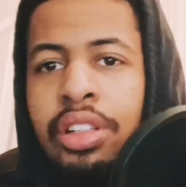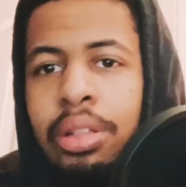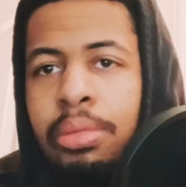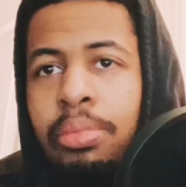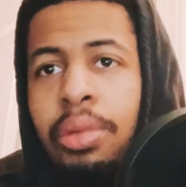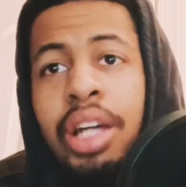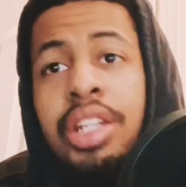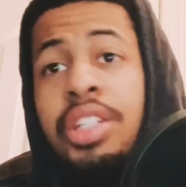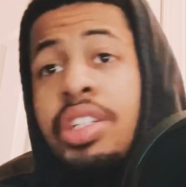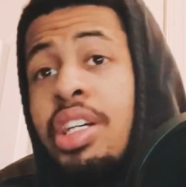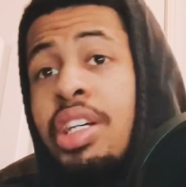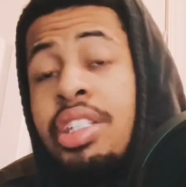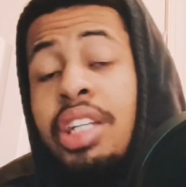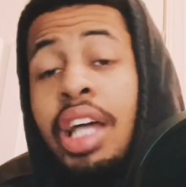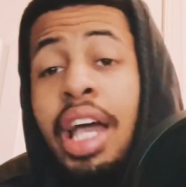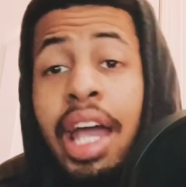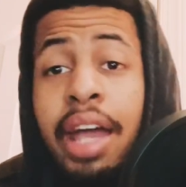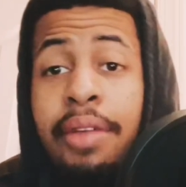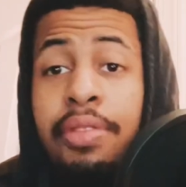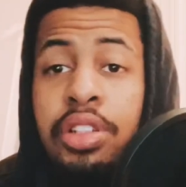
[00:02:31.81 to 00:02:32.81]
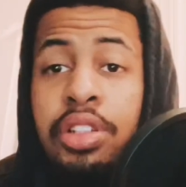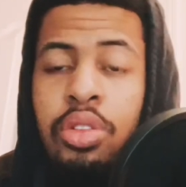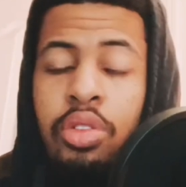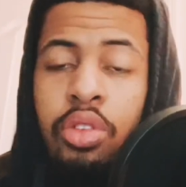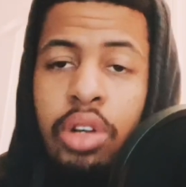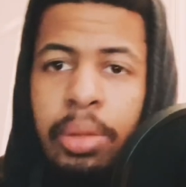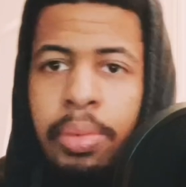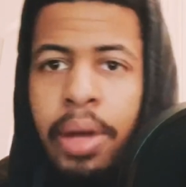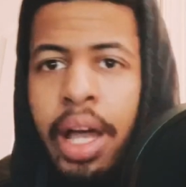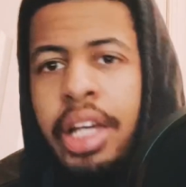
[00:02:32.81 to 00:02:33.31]
Bryce Young is an average
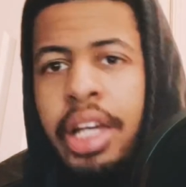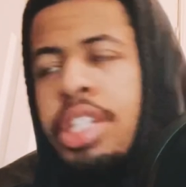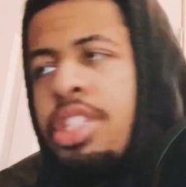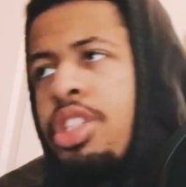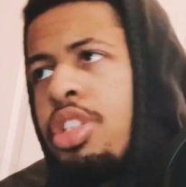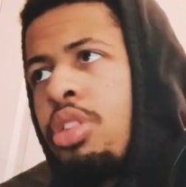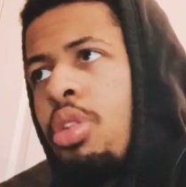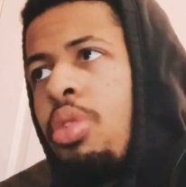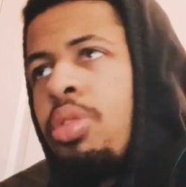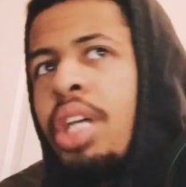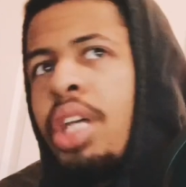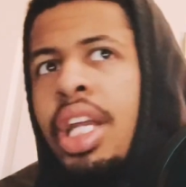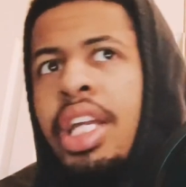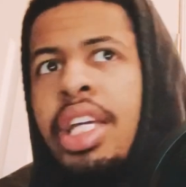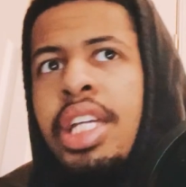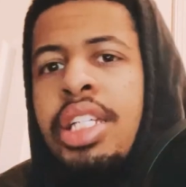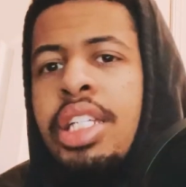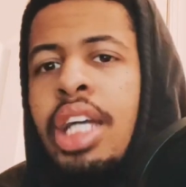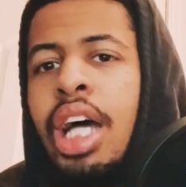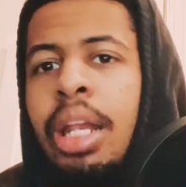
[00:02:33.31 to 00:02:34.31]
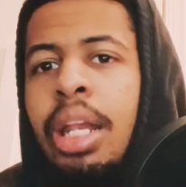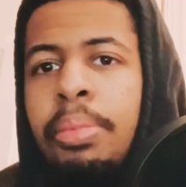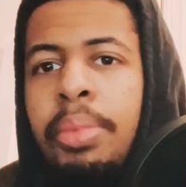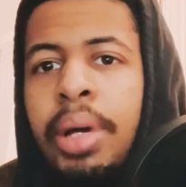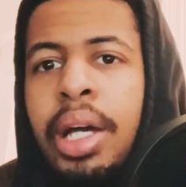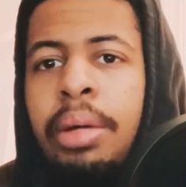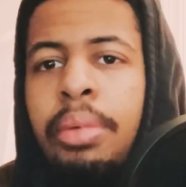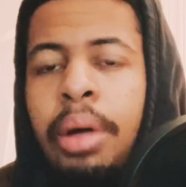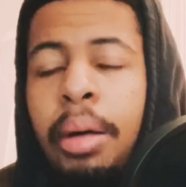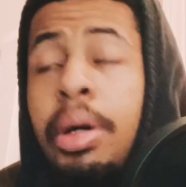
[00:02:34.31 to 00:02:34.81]
quarterback. He showed that against
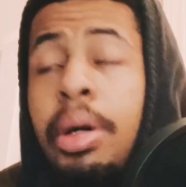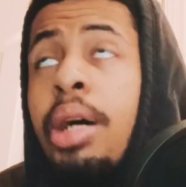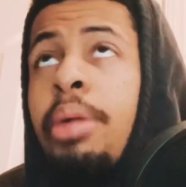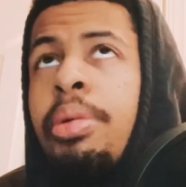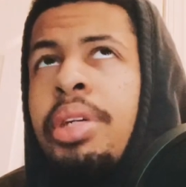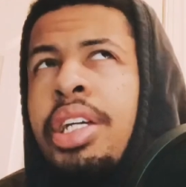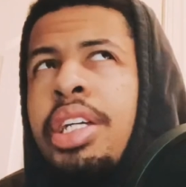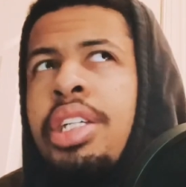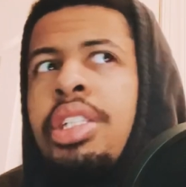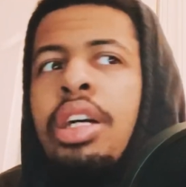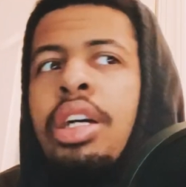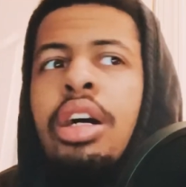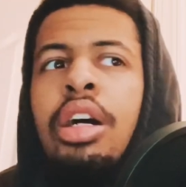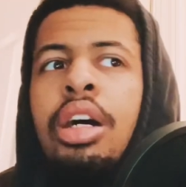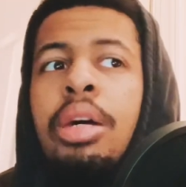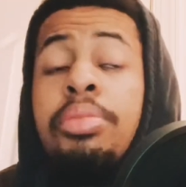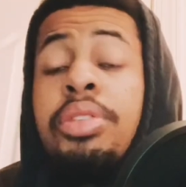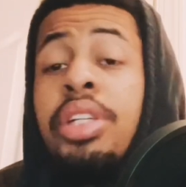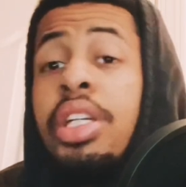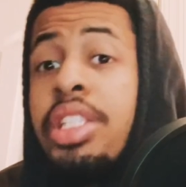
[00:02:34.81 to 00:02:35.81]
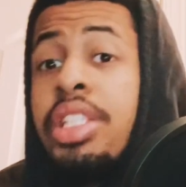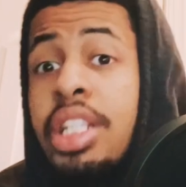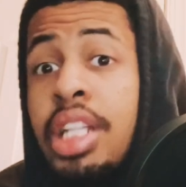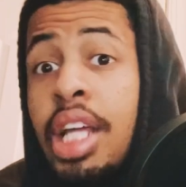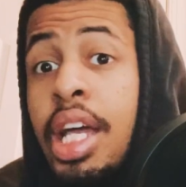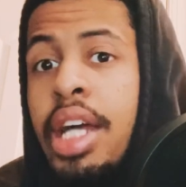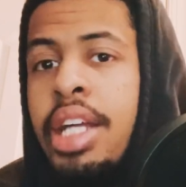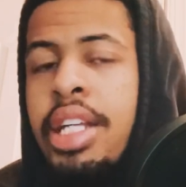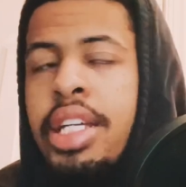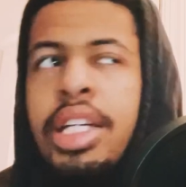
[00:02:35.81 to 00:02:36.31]
Alabama, against
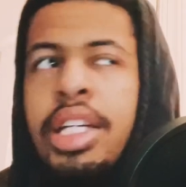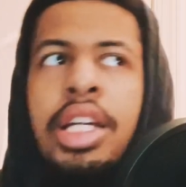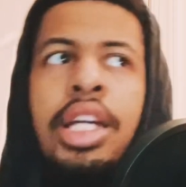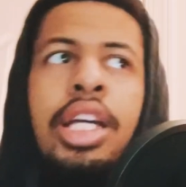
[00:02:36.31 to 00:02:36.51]
Cincinnati.